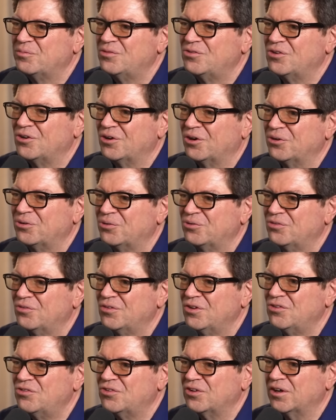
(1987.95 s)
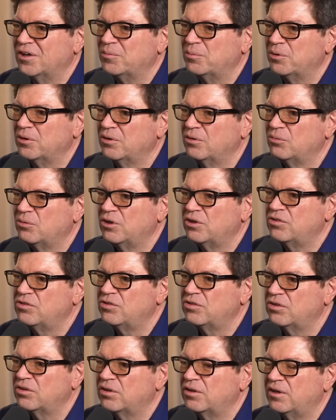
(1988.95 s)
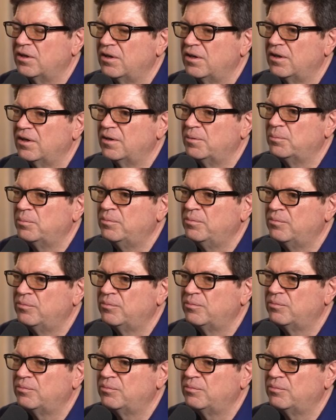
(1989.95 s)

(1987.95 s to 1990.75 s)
scenarios of this type, which an LLM